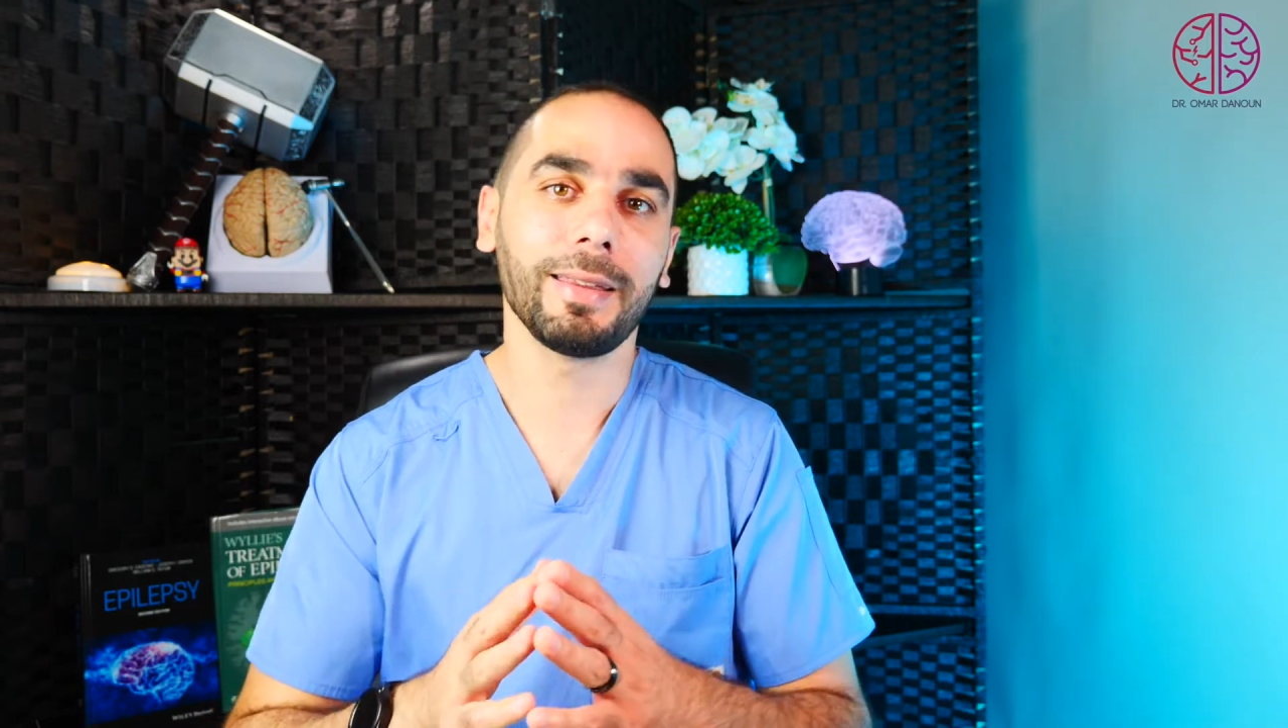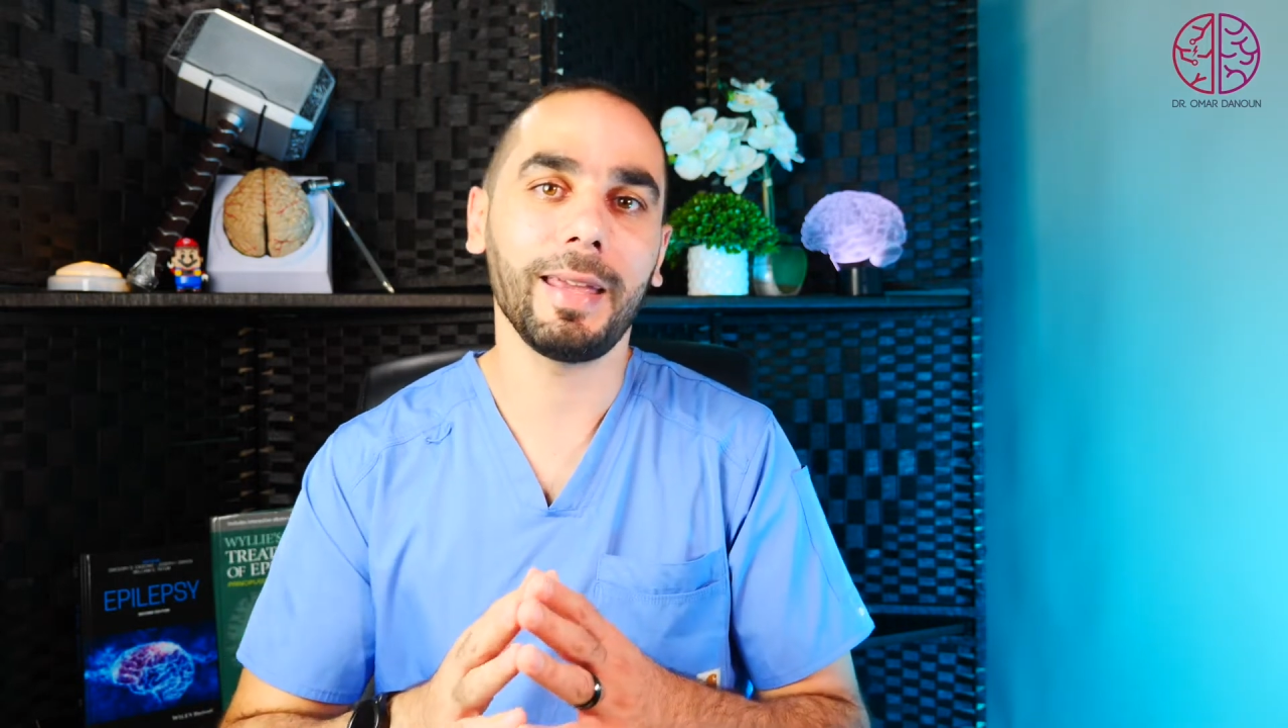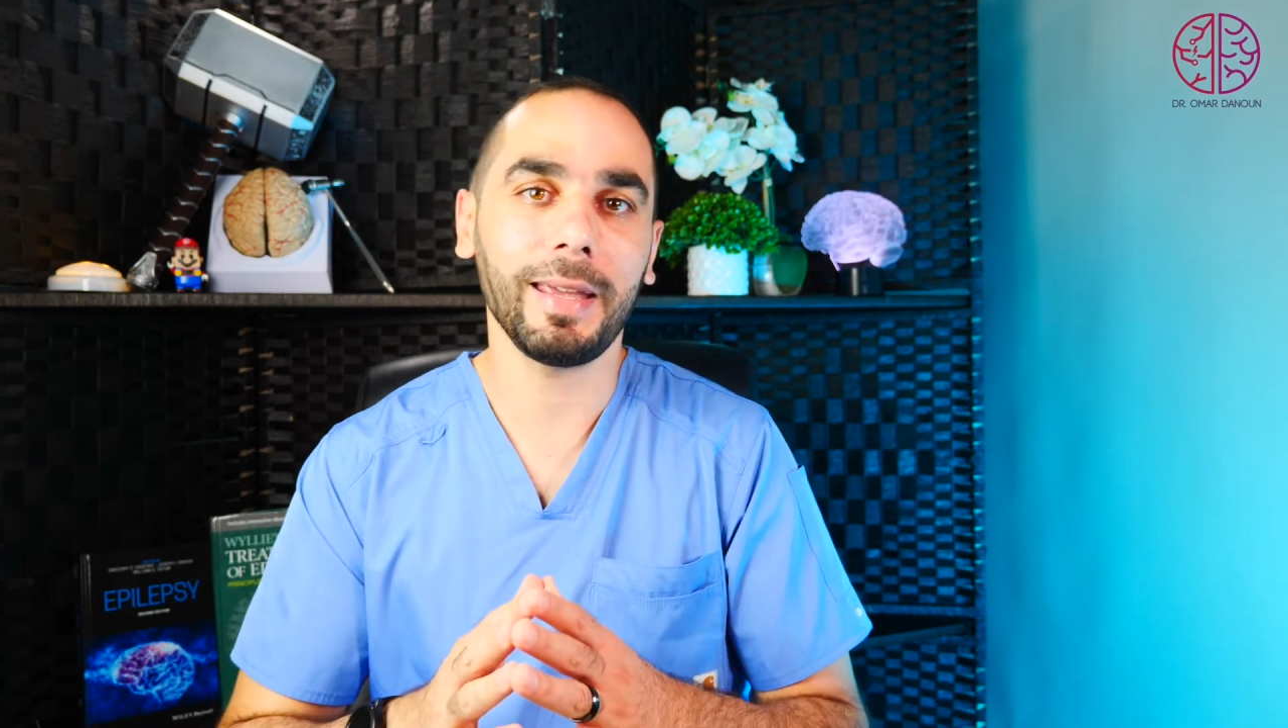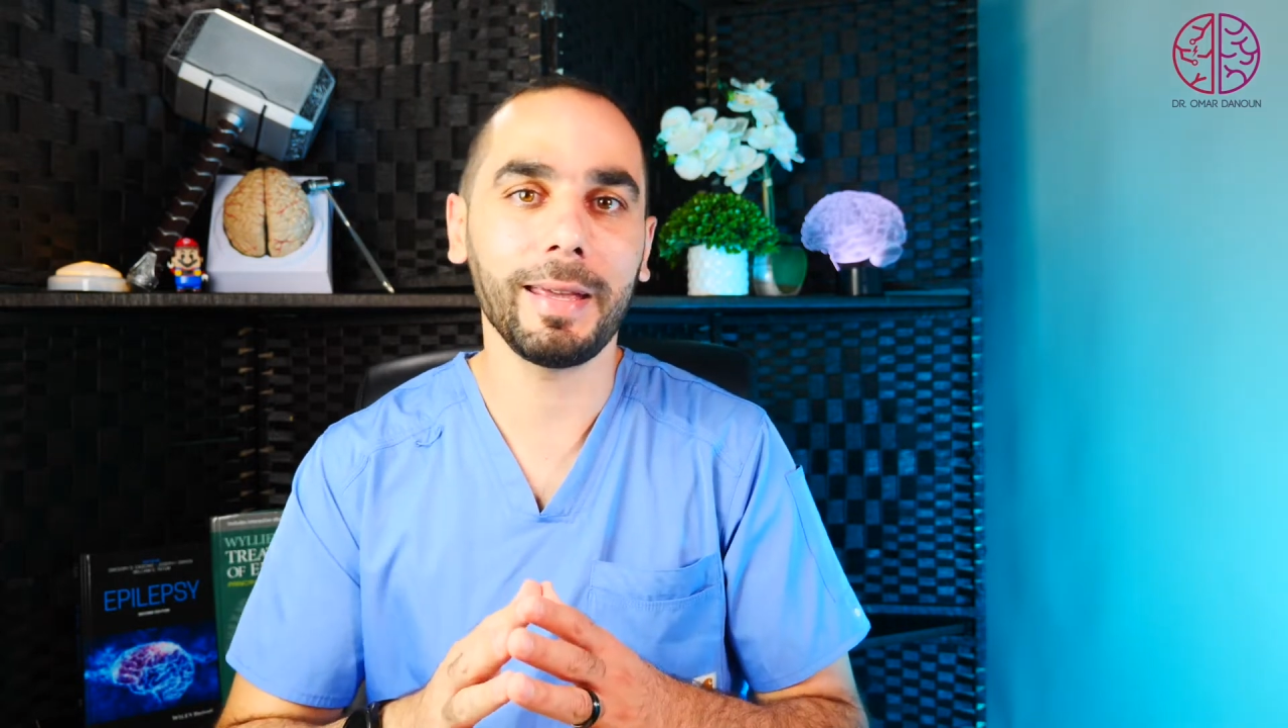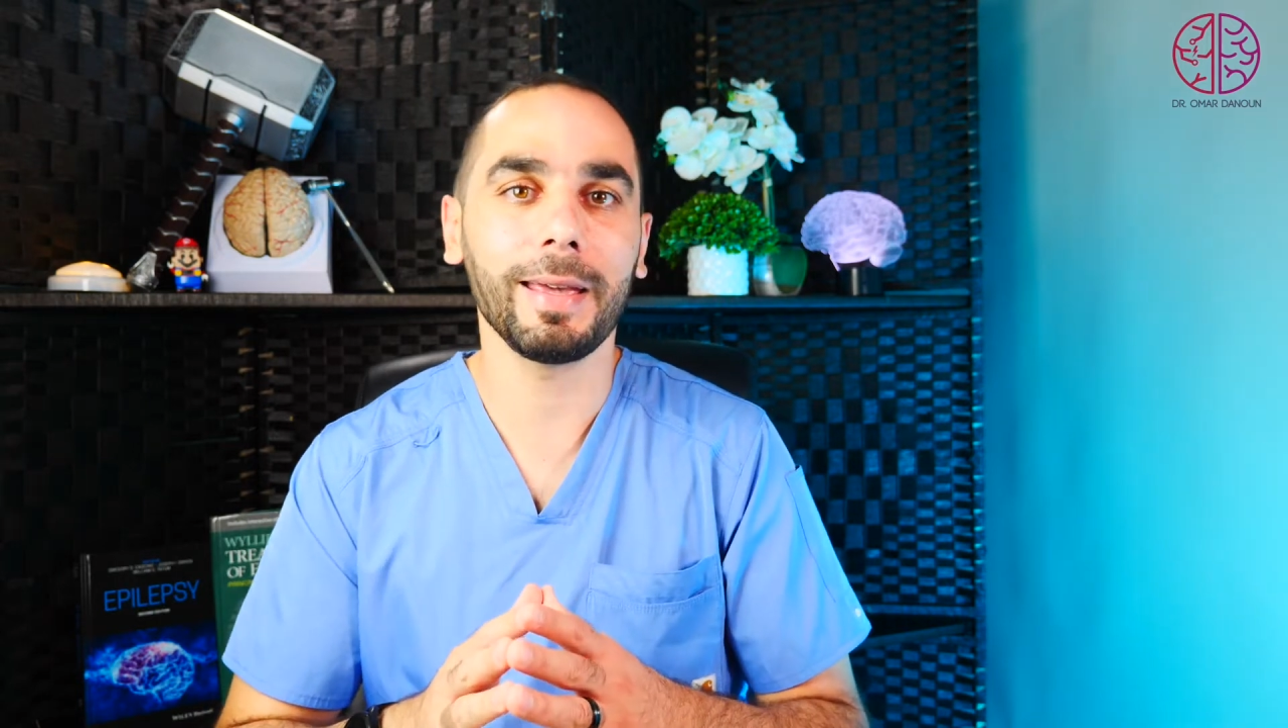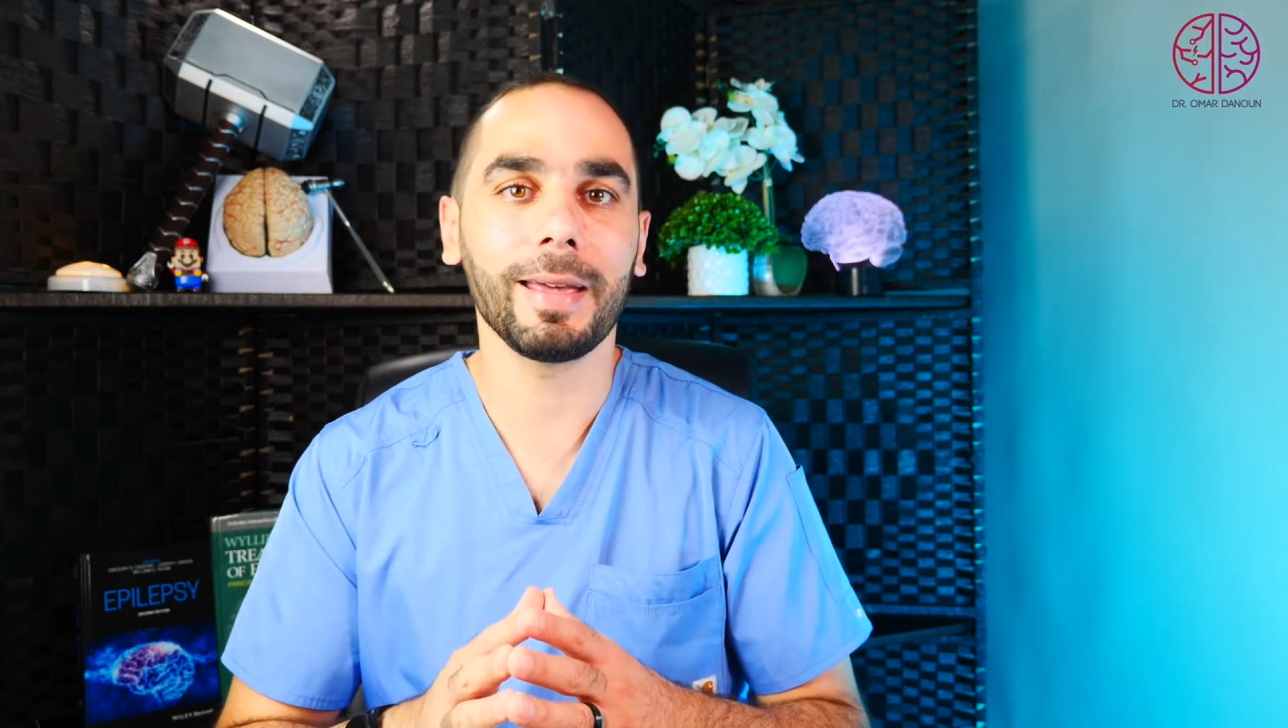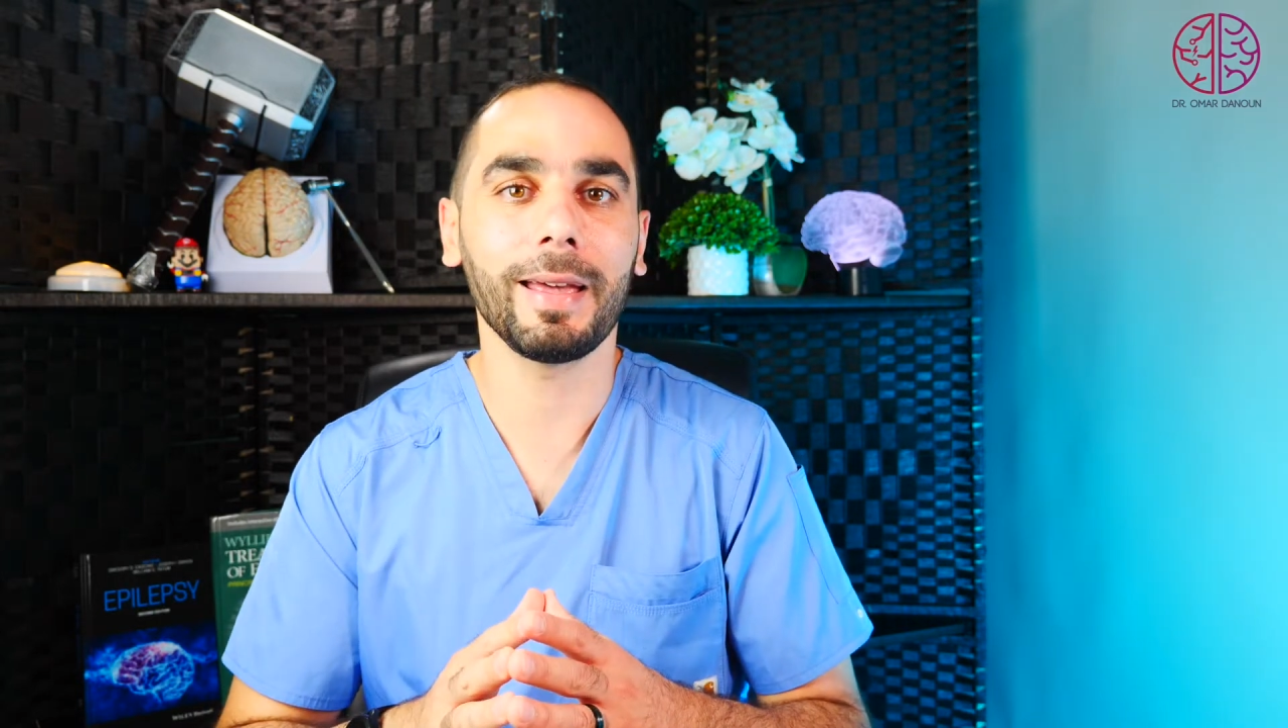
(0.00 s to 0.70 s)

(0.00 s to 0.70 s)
taking